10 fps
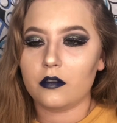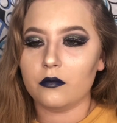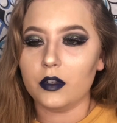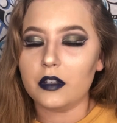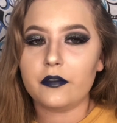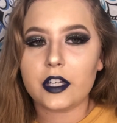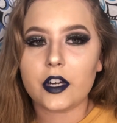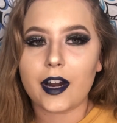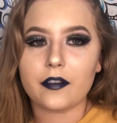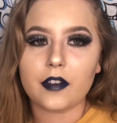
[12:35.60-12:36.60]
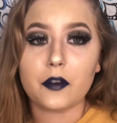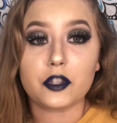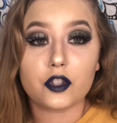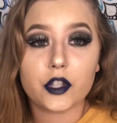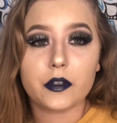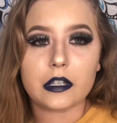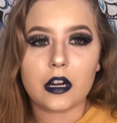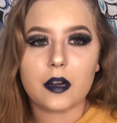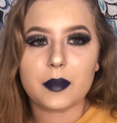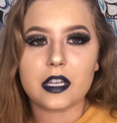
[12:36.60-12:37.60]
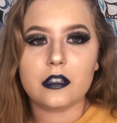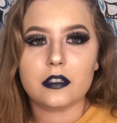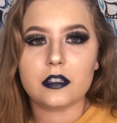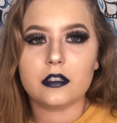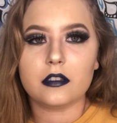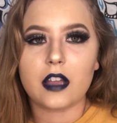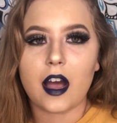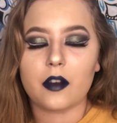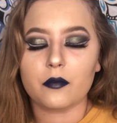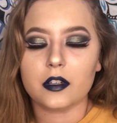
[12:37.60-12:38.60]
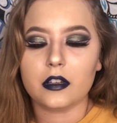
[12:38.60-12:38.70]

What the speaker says: really figure out if that was true or not, because that